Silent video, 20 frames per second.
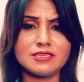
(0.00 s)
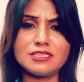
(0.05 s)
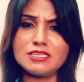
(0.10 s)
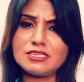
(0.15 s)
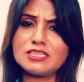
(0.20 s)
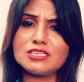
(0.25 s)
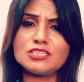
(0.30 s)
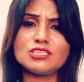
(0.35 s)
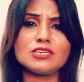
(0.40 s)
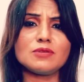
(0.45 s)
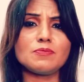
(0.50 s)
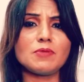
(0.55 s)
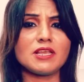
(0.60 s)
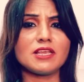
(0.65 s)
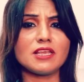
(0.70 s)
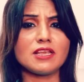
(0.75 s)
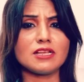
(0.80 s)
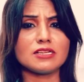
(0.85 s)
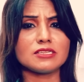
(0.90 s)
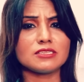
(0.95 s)
decision
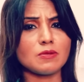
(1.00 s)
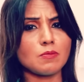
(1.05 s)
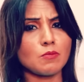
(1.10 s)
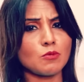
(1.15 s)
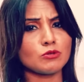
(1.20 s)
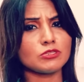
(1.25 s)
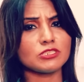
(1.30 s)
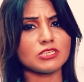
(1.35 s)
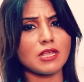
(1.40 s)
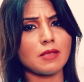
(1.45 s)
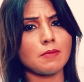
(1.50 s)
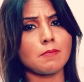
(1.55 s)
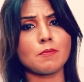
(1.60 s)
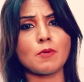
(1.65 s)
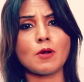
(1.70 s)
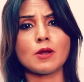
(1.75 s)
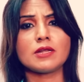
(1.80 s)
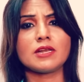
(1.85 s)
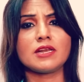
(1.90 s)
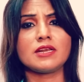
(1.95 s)
making is the most
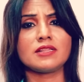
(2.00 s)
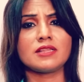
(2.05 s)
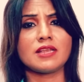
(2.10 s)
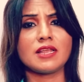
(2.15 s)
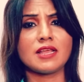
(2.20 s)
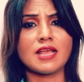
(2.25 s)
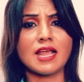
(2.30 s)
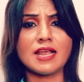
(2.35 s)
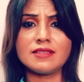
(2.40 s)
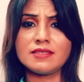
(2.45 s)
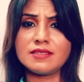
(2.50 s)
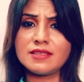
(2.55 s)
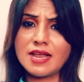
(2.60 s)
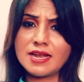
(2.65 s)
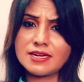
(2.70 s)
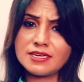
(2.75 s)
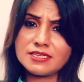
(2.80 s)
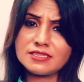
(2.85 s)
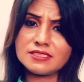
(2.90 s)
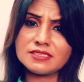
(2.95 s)
important thing, and
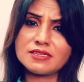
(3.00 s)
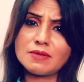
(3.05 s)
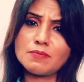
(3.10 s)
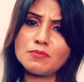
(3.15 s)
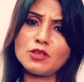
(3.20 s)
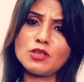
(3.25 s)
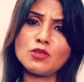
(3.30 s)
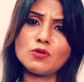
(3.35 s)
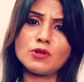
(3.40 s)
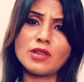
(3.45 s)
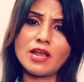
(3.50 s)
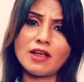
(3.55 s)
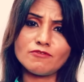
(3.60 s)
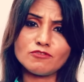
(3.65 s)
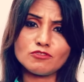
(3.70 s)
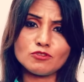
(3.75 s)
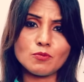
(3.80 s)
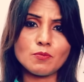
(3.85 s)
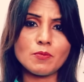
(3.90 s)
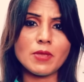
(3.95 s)
that is something you'll
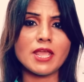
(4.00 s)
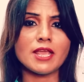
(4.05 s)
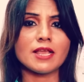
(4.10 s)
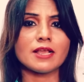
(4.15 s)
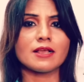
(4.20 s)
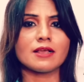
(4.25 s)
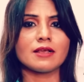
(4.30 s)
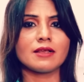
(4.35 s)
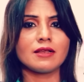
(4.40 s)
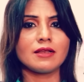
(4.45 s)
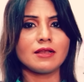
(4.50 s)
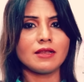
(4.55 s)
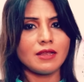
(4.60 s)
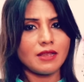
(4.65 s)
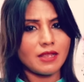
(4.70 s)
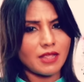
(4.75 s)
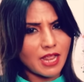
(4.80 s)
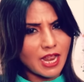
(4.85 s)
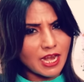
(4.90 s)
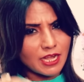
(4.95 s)
have to make
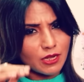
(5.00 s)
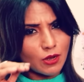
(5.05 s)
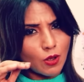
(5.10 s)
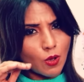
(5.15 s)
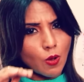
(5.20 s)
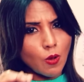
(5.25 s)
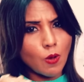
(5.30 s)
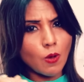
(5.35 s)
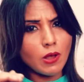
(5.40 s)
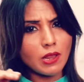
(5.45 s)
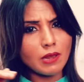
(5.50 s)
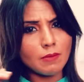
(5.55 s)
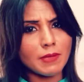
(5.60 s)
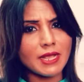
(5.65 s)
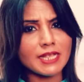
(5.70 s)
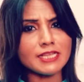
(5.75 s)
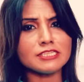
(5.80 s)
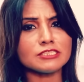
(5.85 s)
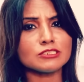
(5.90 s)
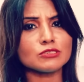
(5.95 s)
at all
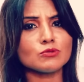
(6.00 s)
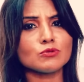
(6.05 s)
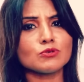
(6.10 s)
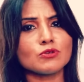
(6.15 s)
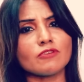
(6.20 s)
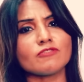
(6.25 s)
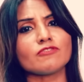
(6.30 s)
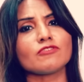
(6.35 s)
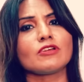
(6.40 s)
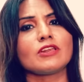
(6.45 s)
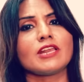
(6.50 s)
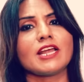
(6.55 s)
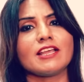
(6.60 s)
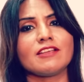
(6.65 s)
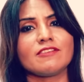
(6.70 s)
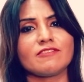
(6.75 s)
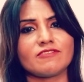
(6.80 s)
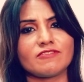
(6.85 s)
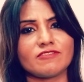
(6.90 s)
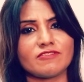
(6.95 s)
milestone of your
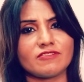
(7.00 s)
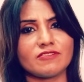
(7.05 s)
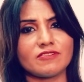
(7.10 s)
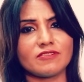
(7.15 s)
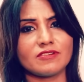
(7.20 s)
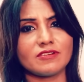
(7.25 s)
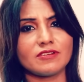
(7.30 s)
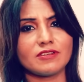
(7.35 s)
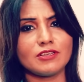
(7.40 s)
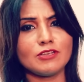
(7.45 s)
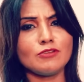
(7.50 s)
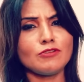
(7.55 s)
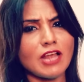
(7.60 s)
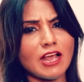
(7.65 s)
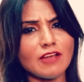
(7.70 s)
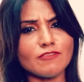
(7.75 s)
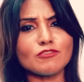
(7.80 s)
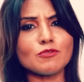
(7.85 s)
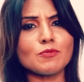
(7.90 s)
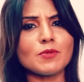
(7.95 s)
life. You'll
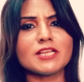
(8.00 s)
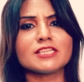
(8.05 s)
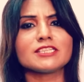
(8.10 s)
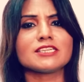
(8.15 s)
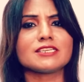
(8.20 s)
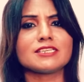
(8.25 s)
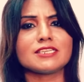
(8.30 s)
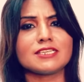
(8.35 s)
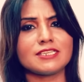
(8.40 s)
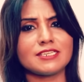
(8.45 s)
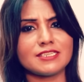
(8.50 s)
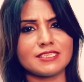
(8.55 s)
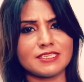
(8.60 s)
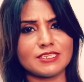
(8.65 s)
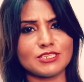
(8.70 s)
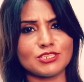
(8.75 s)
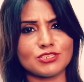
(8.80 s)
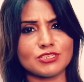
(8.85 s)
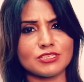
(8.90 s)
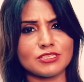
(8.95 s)
have to make certain
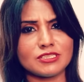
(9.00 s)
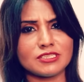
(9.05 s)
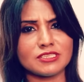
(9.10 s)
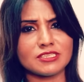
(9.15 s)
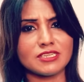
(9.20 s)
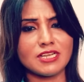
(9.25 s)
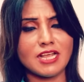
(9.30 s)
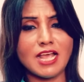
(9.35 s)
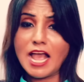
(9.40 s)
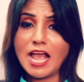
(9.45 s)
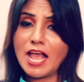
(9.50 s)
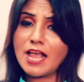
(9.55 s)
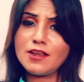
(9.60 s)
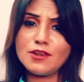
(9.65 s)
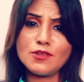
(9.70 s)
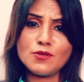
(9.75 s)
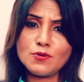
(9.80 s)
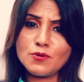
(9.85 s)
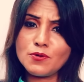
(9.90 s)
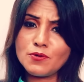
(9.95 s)
decisions,
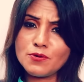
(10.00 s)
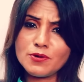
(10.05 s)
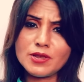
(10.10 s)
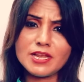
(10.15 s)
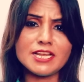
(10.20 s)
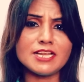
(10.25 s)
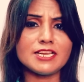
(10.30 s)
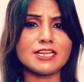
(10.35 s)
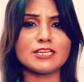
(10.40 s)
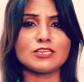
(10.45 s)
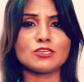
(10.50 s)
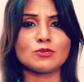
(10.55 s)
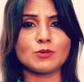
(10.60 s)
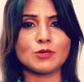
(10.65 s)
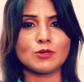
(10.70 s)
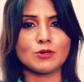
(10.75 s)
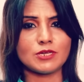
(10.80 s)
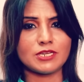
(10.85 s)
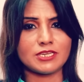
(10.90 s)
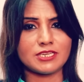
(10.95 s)
and you really need to be
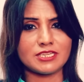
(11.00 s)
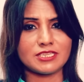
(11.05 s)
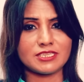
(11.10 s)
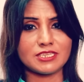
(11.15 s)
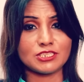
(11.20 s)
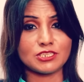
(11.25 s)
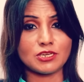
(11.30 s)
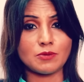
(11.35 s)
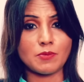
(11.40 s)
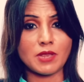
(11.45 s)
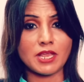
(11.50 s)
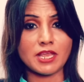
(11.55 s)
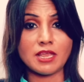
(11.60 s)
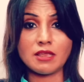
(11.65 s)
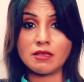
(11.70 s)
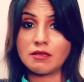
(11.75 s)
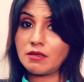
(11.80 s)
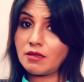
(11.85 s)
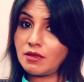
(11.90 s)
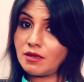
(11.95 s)
good in decision
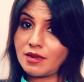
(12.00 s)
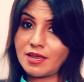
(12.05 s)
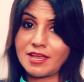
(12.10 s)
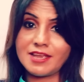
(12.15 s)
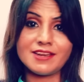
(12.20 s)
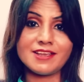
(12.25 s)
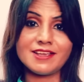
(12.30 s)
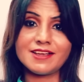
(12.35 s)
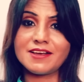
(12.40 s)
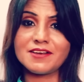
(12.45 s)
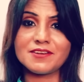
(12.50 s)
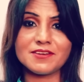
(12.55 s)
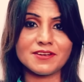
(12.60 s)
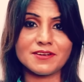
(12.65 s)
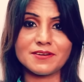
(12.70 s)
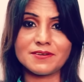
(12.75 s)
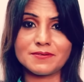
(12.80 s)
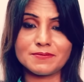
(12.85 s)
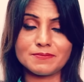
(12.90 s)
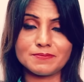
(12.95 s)
making in any
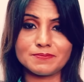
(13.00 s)
career.